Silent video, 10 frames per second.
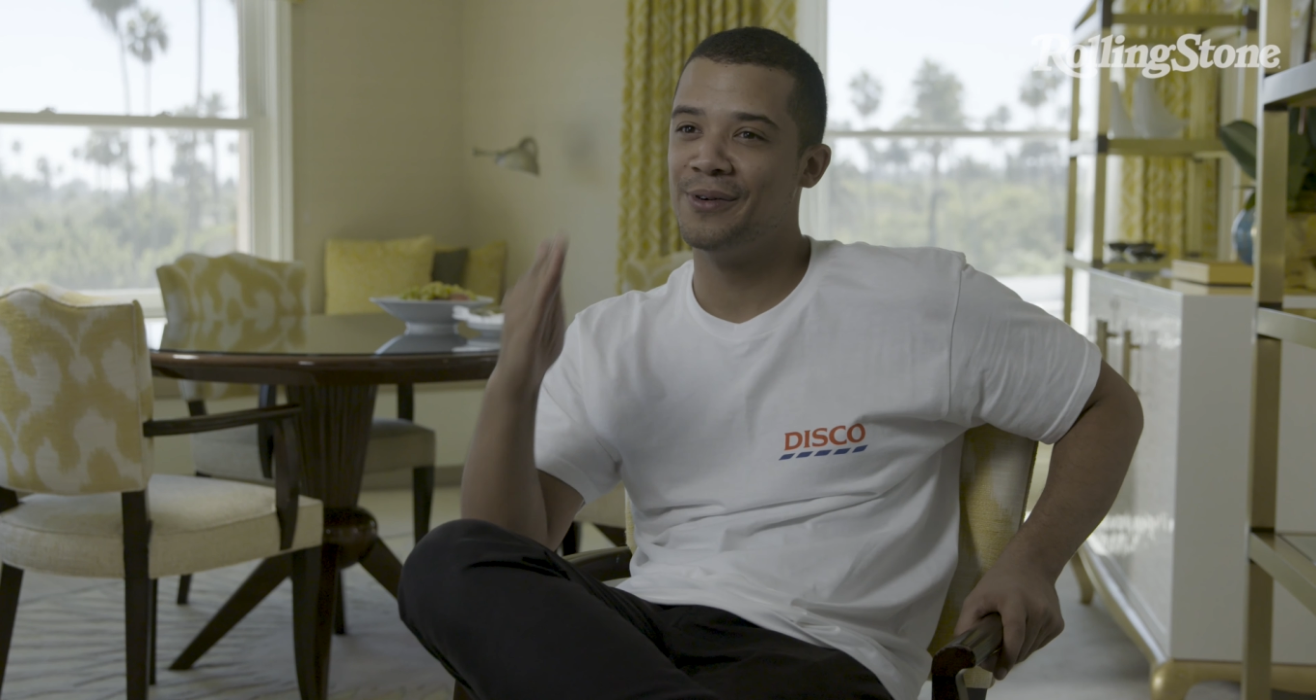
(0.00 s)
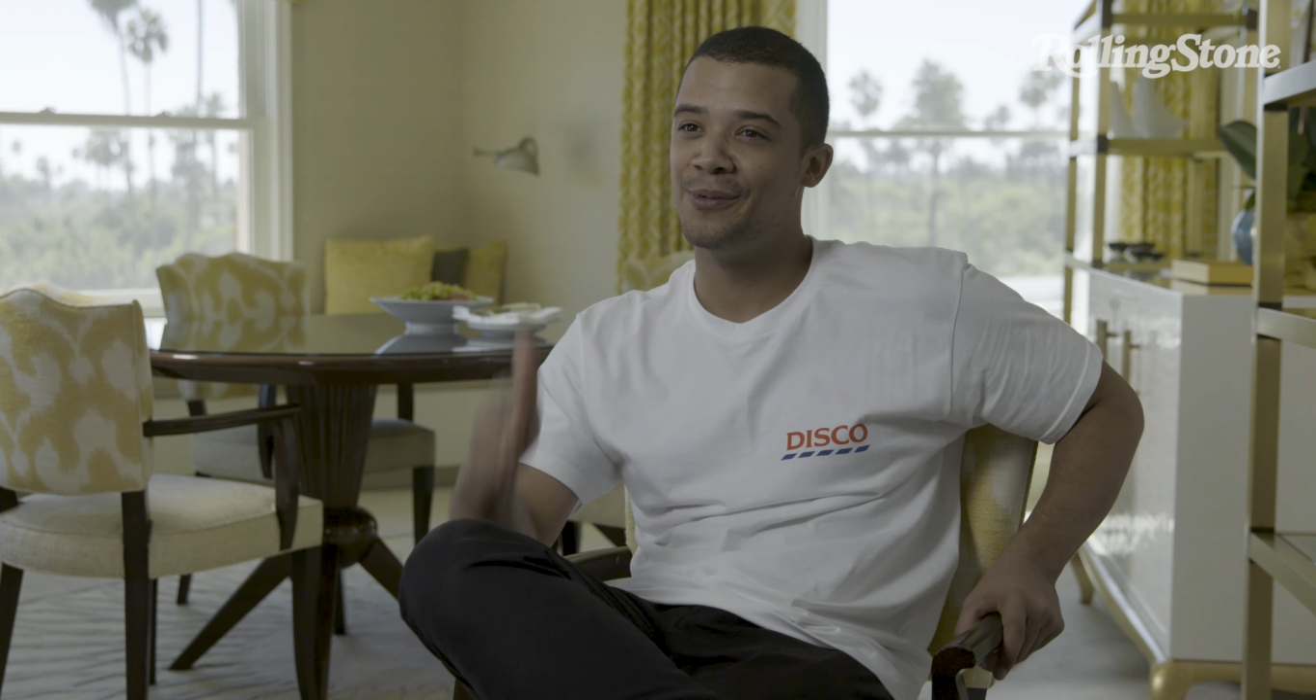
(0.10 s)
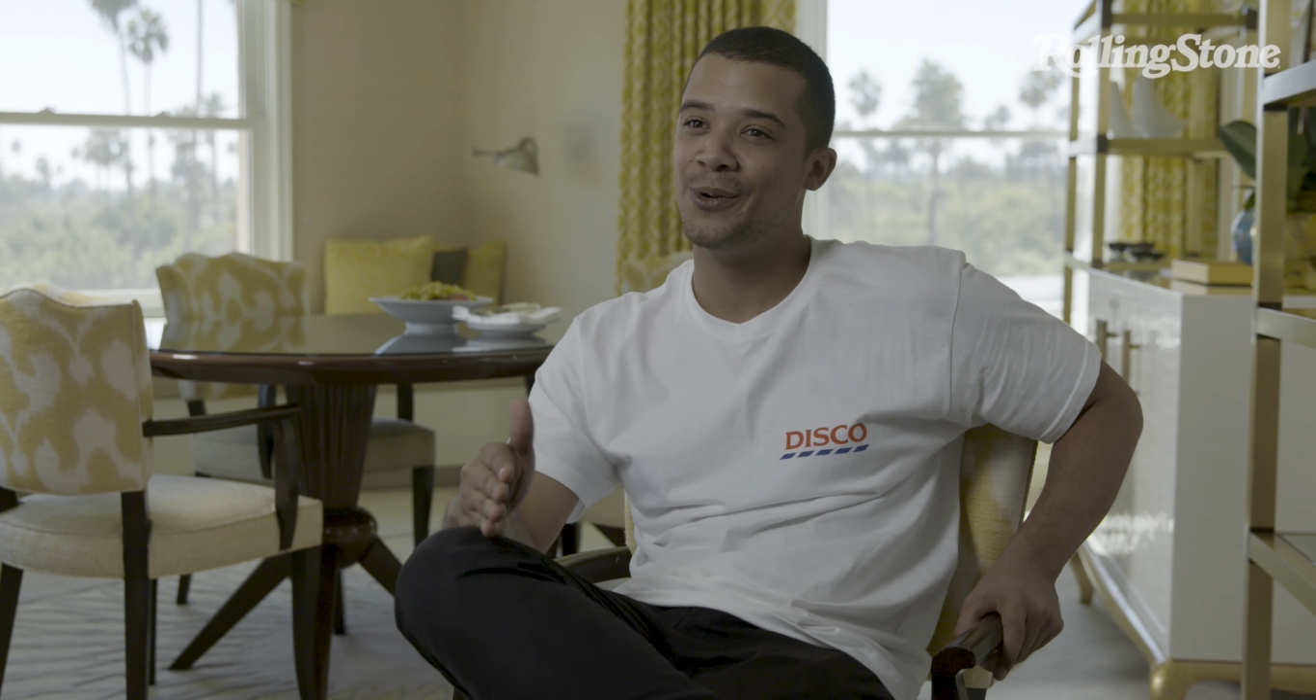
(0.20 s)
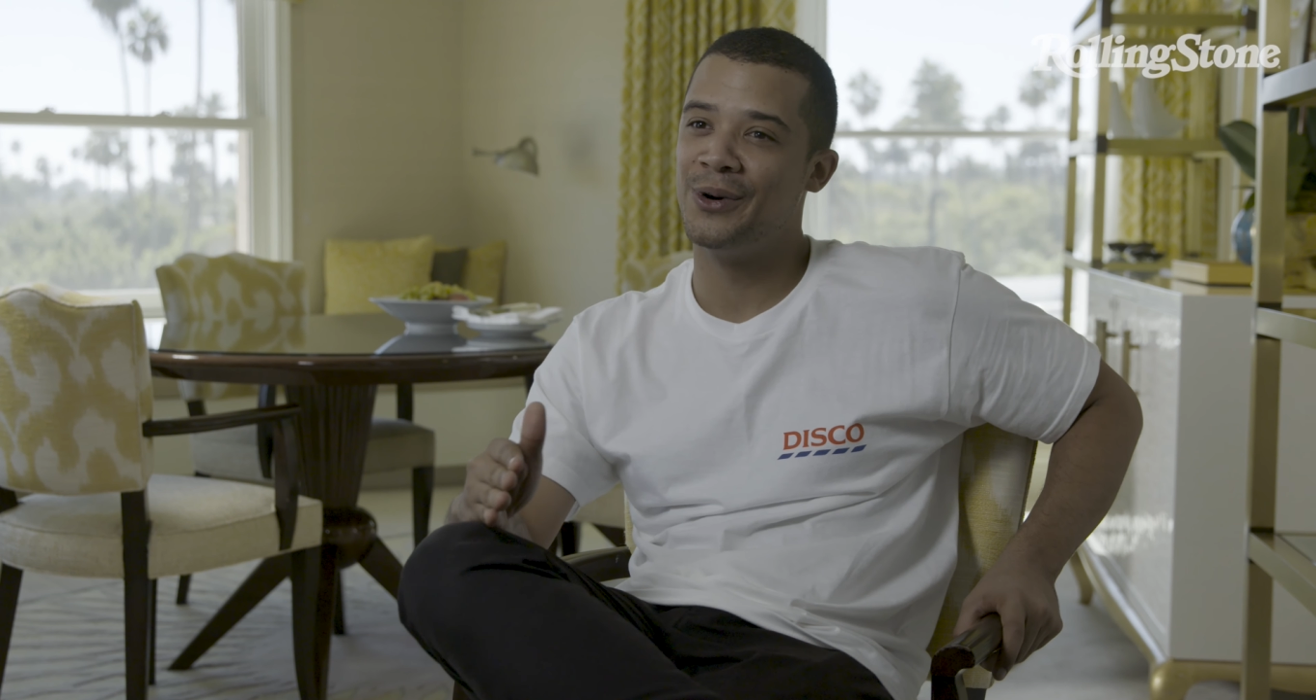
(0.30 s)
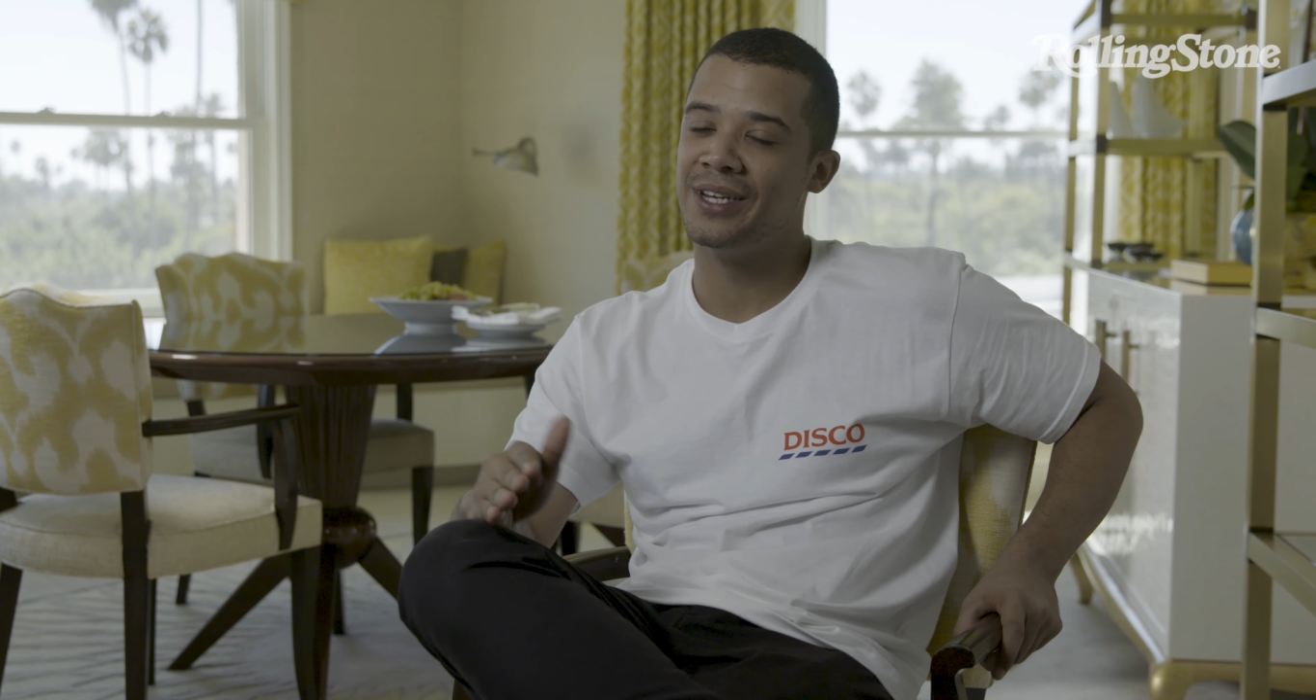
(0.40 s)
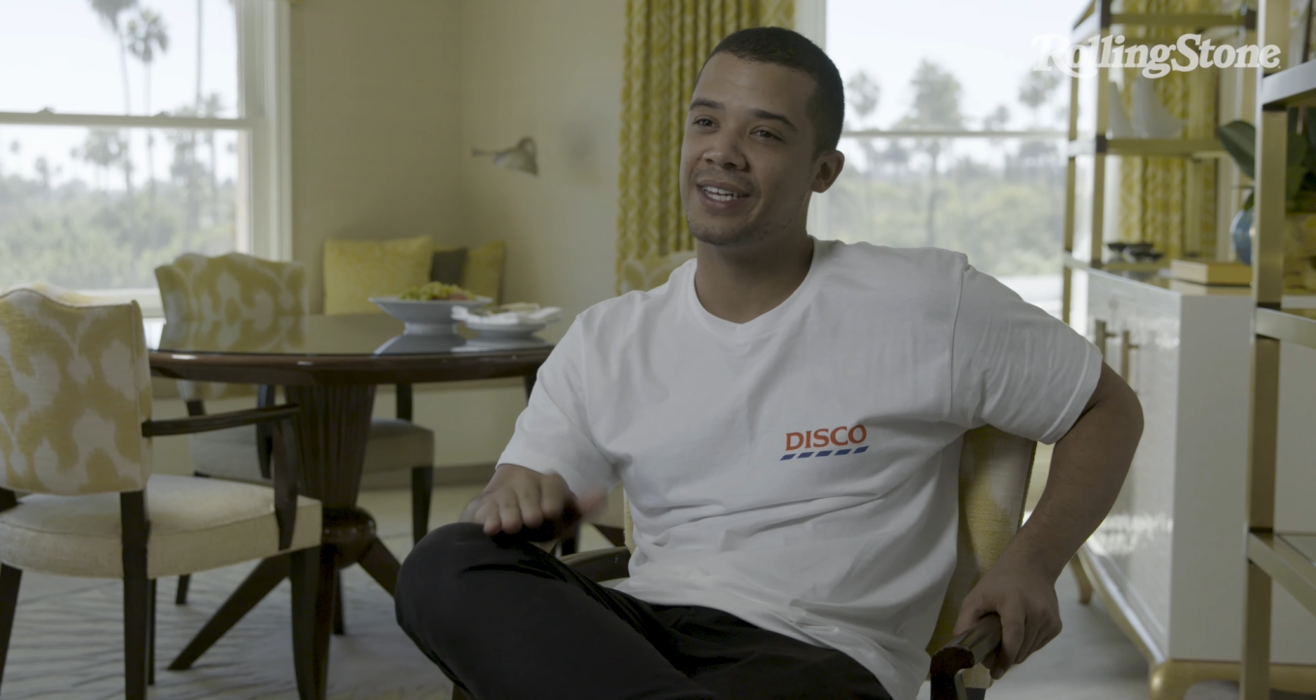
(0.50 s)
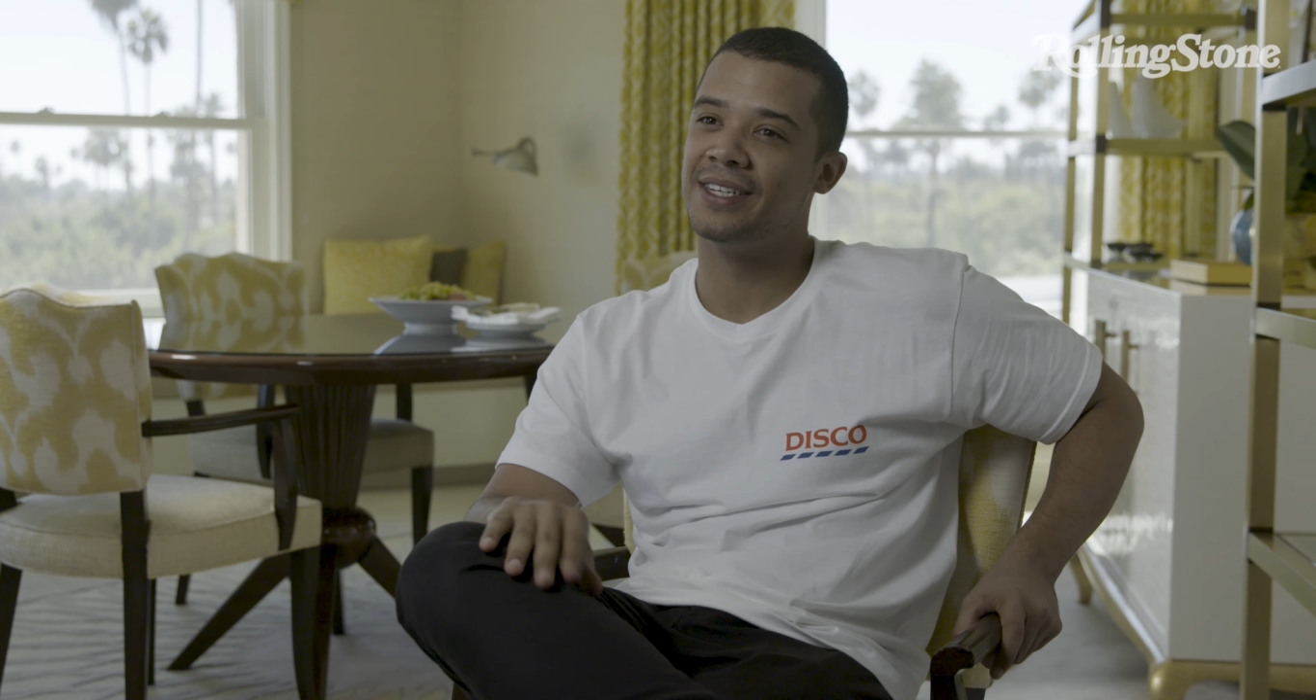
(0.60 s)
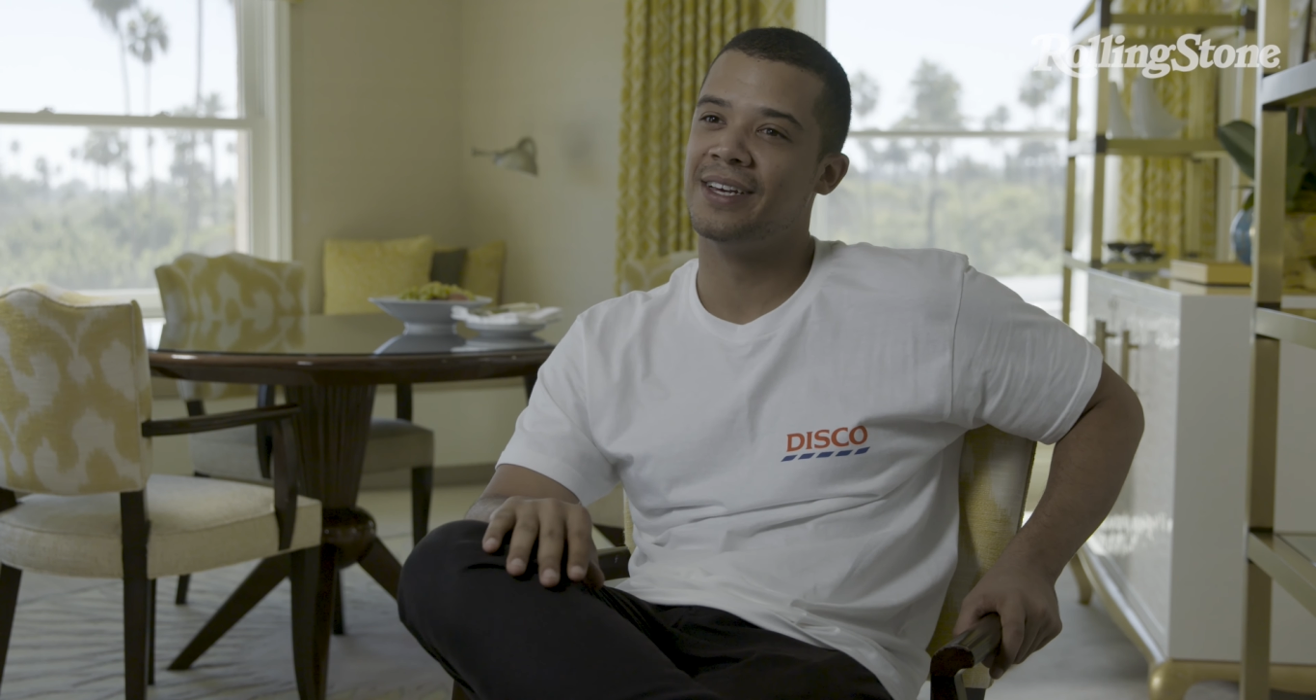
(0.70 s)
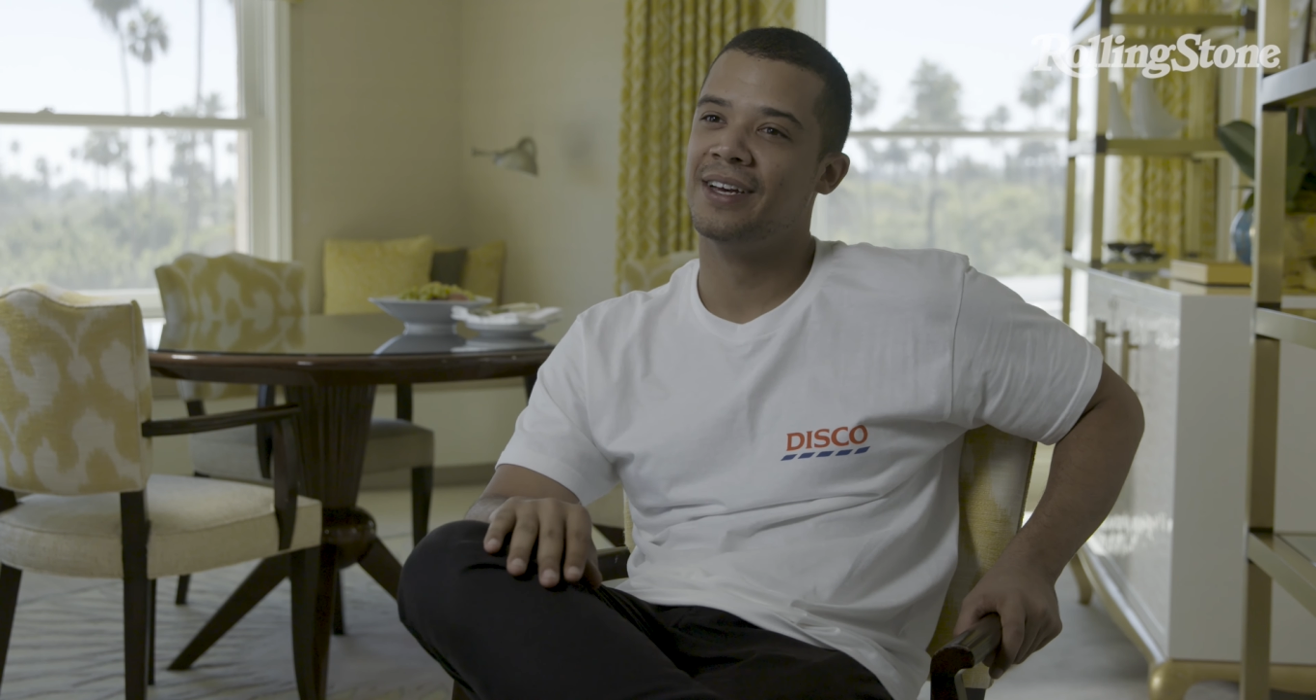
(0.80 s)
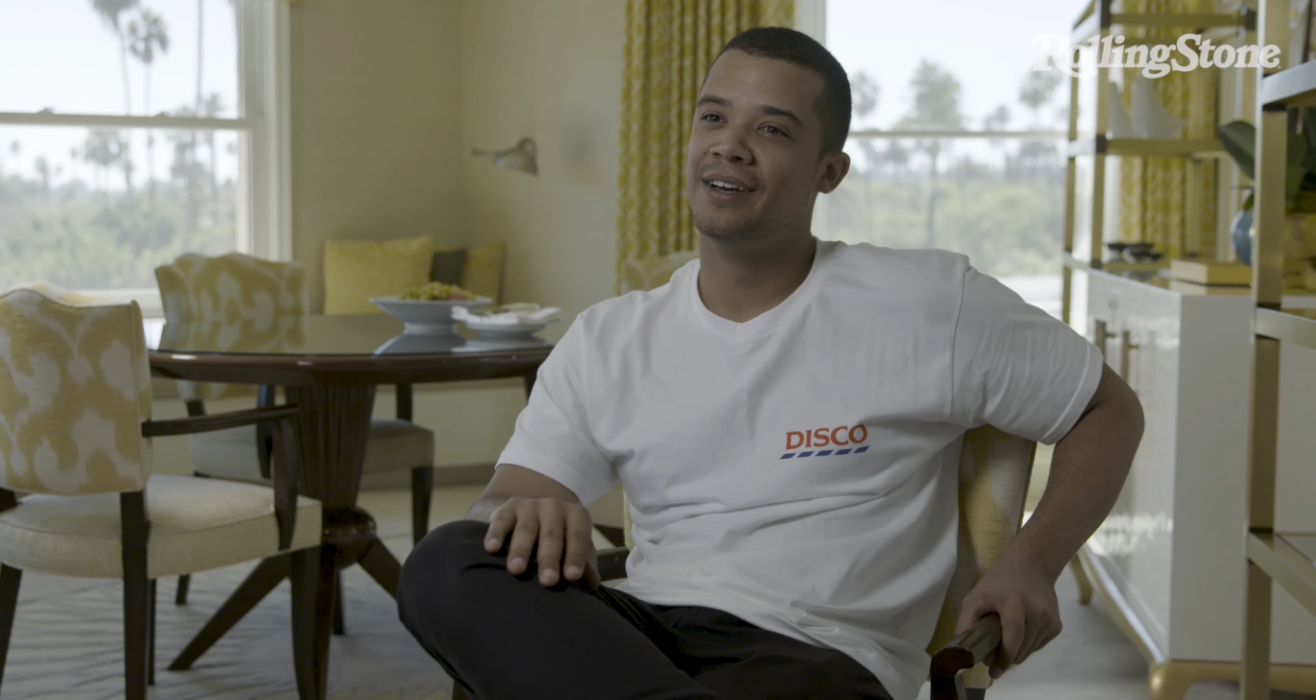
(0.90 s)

rewarded